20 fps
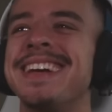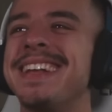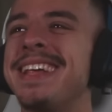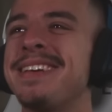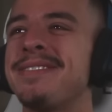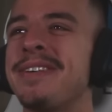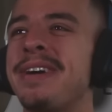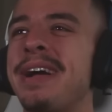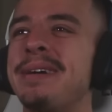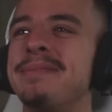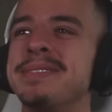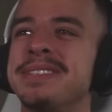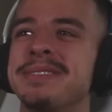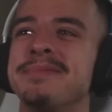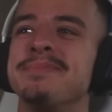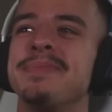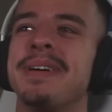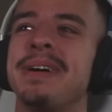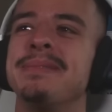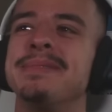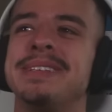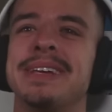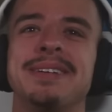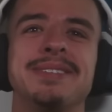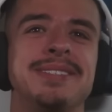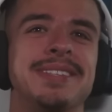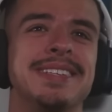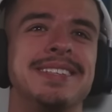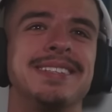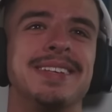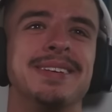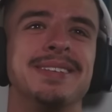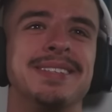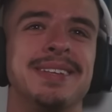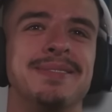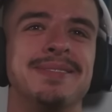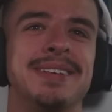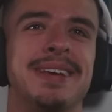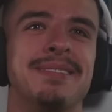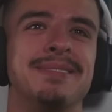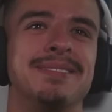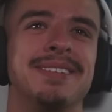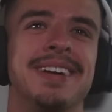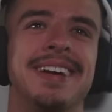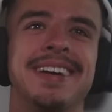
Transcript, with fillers: See, I love how Amazon Prime shows this though sometimes,